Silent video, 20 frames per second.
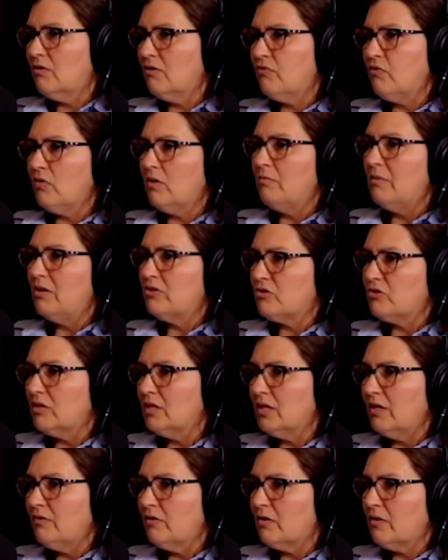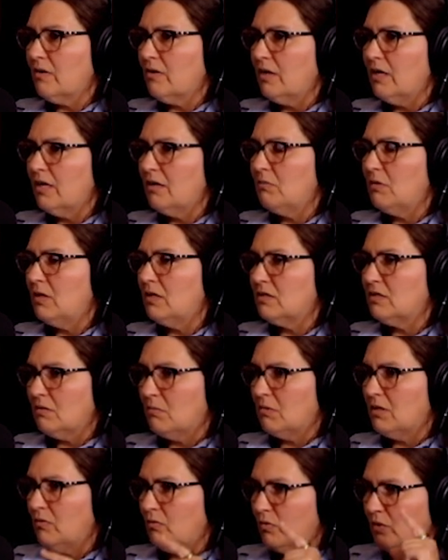there for a Measure 11 crime, and
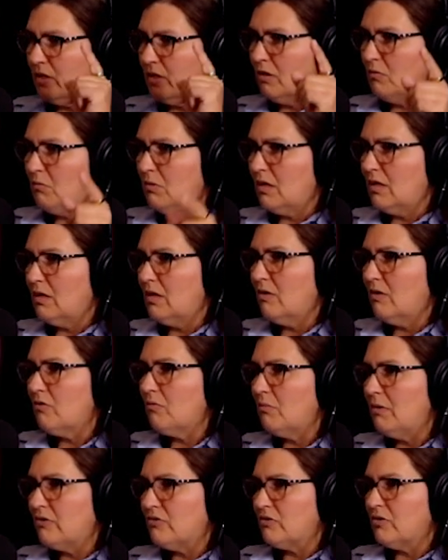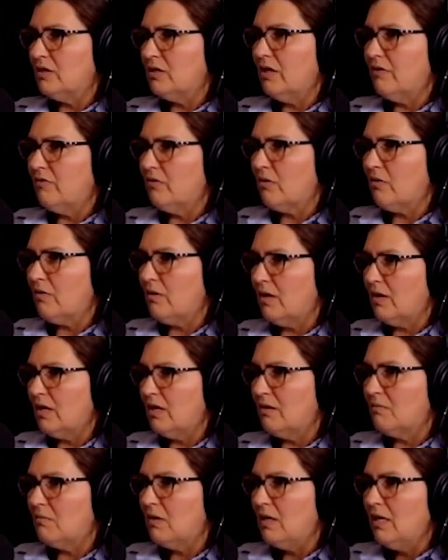somebody would commit another Measure 11
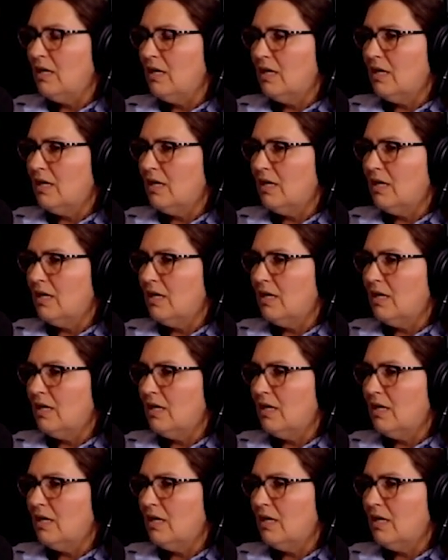crime,